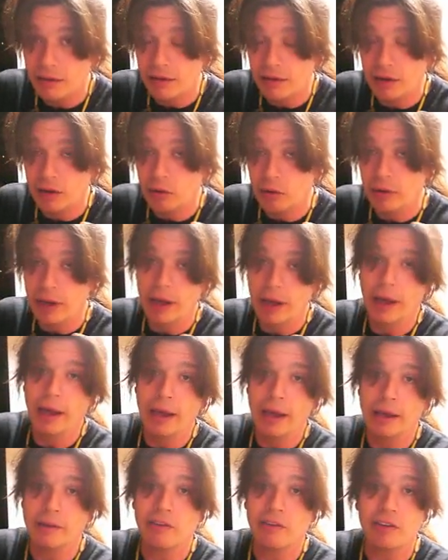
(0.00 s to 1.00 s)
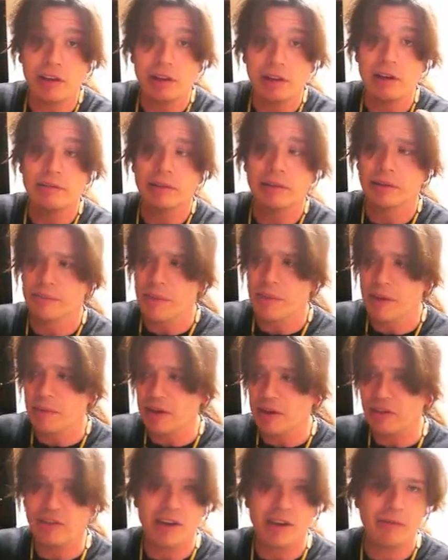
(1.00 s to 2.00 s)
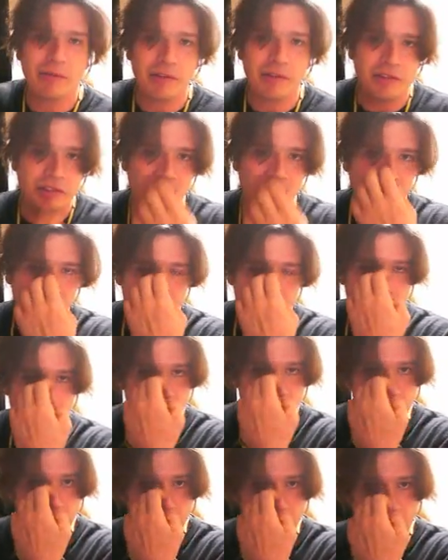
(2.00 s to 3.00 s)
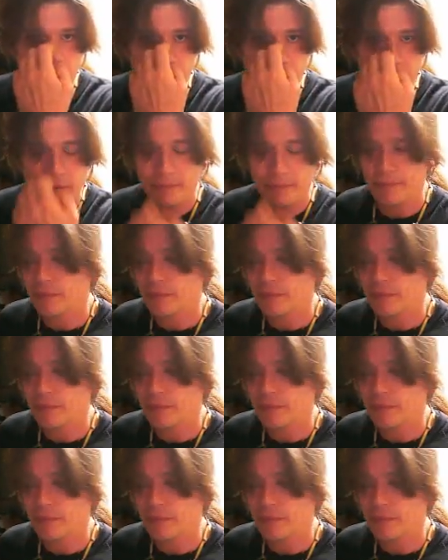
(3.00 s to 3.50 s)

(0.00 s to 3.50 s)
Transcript: the note A at sea level, maybe it's F or G at a mountaintop.